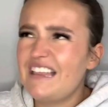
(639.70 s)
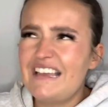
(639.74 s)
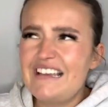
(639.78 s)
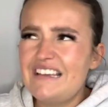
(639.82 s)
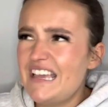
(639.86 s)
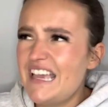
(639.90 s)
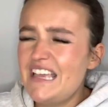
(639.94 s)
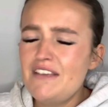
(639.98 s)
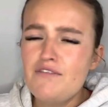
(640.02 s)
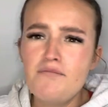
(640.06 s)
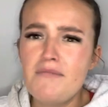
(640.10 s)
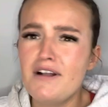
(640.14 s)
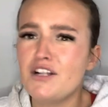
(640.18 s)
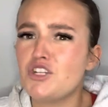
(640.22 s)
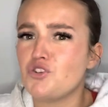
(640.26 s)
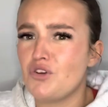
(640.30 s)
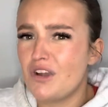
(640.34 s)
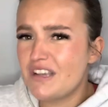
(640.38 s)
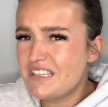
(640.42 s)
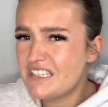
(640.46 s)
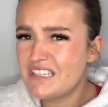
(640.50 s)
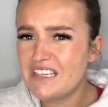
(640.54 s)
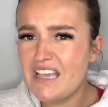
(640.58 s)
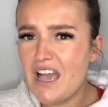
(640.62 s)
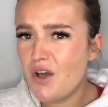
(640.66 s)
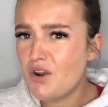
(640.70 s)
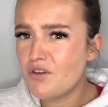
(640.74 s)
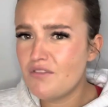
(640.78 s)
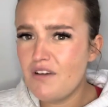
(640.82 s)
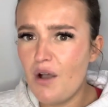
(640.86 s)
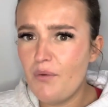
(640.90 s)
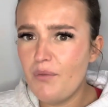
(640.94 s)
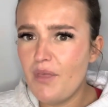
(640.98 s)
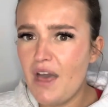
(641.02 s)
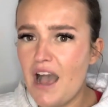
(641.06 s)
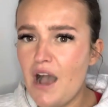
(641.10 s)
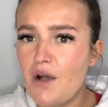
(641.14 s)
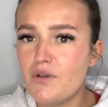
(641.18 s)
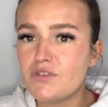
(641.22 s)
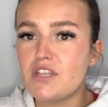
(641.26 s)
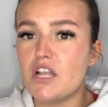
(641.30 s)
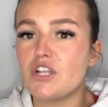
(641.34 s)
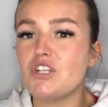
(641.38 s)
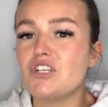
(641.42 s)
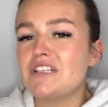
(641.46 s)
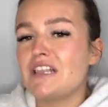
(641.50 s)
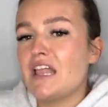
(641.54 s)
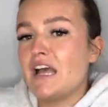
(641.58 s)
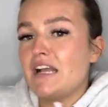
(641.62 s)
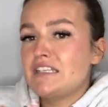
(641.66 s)
even my dressing gown around the house, I
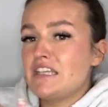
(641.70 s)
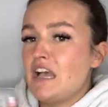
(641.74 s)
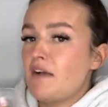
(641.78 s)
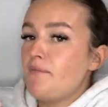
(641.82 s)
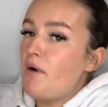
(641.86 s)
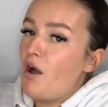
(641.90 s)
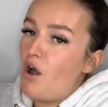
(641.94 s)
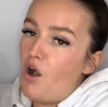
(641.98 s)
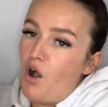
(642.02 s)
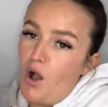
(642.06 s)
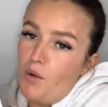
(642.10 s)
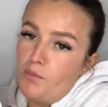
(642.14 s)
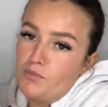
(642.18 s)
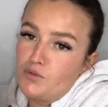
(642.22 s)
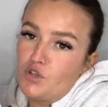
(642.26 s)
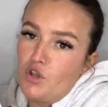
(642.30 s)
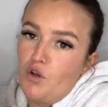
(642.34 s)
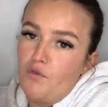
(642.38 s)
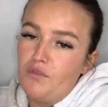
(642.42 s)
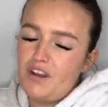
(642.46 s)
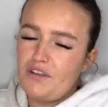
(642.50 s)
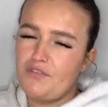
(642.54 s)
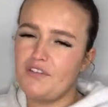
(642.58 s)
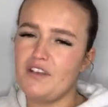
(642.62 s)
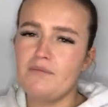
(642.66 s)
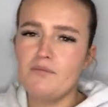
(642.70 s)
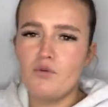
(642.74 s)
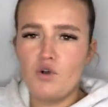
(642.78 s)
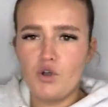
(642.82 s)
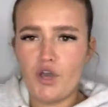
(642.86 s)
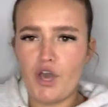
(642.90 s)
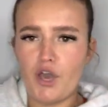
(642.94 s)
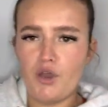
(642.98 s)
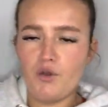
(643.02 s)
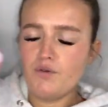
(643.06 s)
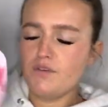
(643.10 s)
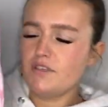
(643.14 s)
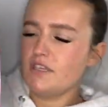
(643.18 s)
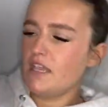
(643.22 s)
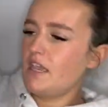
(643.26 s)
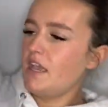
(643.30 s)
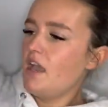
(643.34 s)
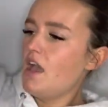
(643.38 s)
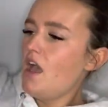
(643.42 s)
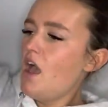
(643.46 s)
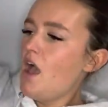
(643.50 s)
just like to have my arms covered. I feel more cozy.